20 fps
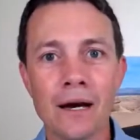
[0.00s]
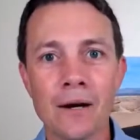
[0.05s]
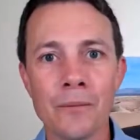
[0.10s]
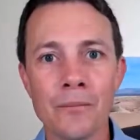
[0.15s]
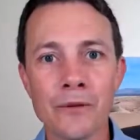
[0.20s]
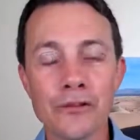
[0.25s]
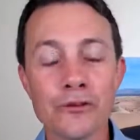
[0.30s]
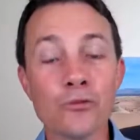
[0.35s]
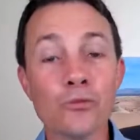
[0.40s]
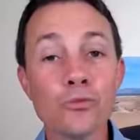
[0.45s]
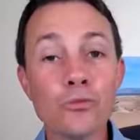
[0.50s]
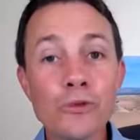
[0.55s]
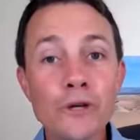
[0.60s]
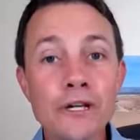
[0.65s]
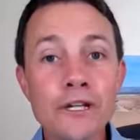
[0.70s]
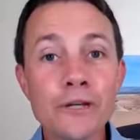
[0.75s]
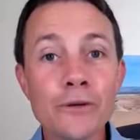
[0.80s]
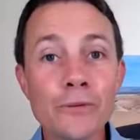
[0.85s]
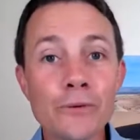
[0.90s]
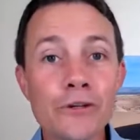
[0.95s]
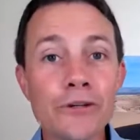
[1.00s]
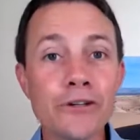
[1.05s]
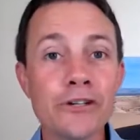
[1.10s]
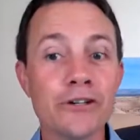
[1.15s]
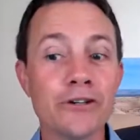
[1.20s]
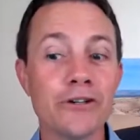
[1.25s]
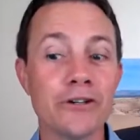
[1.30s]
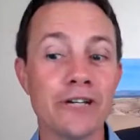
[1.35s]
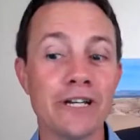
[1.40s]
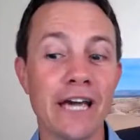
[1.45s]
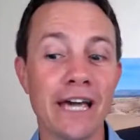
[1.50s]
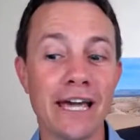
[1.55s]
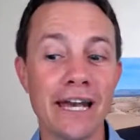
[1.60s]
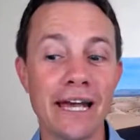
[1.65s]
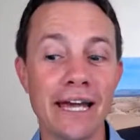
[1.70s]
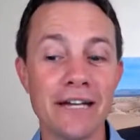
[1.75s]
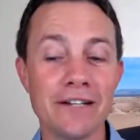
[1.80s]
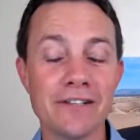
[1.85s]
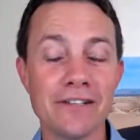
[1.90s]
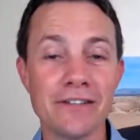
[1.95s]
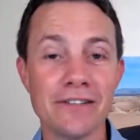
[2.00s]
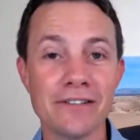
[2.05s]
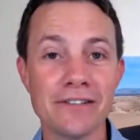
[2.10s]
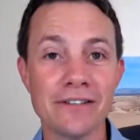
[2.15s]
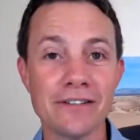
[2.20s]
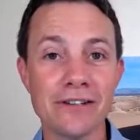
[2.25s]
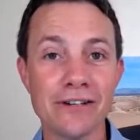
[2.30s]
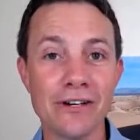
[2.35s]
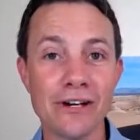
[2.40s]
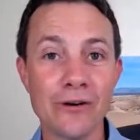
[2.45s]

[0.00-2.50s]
But the really, really good gate agents,